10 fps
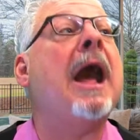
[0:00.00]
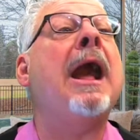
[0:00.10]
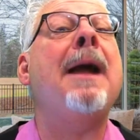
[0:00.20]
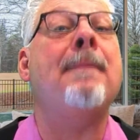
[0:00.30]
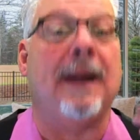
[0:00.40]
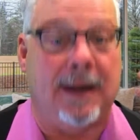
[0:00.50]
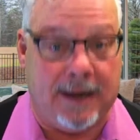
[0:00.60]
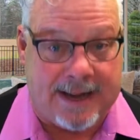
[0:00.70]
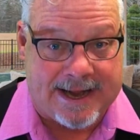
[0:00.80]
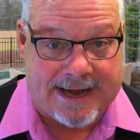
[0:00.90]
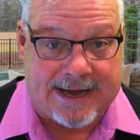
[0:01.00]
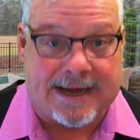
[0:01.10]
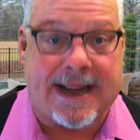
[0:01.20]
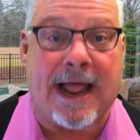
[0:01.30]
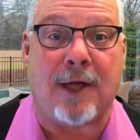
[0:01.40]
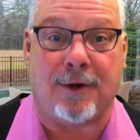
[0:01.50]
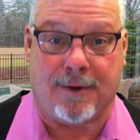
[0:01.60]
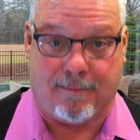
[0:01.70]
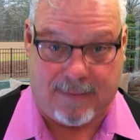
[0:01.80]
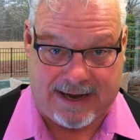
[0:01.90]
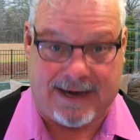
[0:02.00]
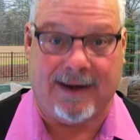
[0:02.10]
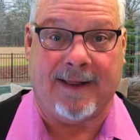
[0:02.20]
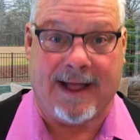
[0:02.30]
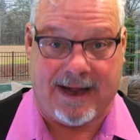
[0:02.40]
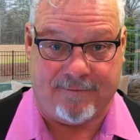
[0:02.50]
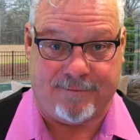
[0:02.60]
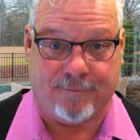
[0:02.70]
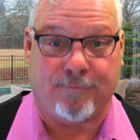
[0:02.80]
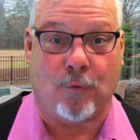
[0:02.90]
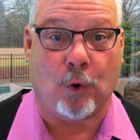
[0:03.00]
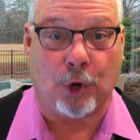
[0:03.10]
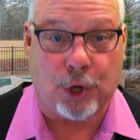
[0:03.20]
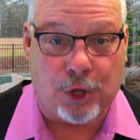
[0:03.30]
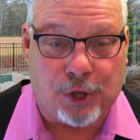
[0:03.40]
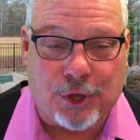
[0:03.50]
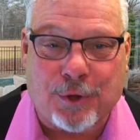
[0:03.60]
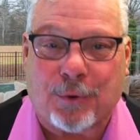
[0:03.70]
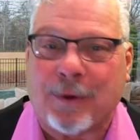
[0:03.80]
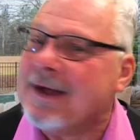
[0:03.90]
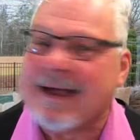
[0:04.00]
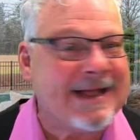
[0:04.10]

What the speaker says: I'm laying down my life for you.